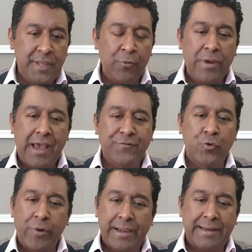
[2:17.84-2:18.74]
And we have
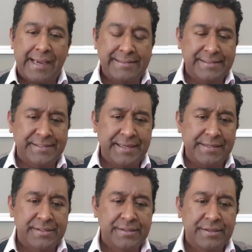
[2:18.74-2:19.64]
to recognize these
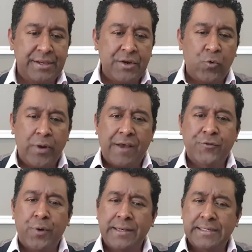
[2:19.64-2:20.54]
things. We have
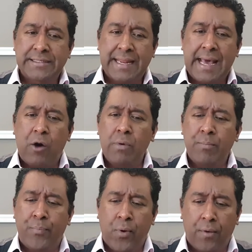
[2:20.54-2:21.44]
to understand how
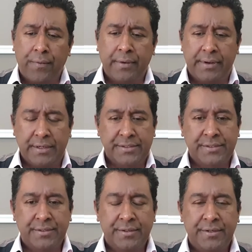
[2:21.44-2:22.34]
important it
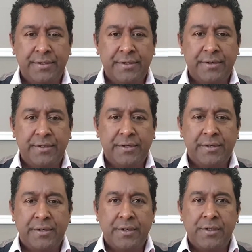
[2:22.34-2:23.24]
is
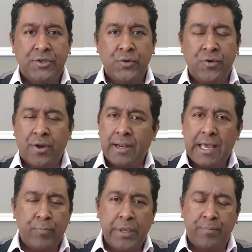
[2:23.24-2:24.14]
to not
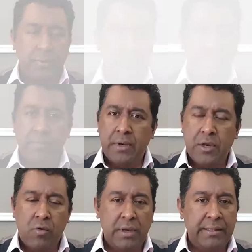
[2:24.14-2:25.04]
allow people to be
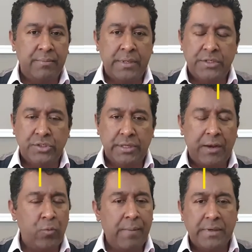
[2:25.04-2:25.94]
mediocre in the ministry,
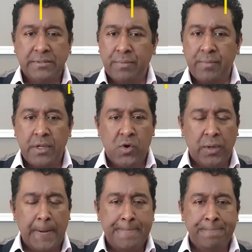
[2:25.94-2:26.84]
and we mustn't be
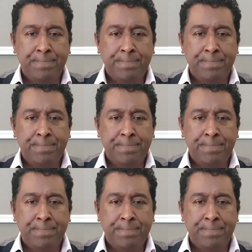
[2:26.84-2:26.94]
mediocre.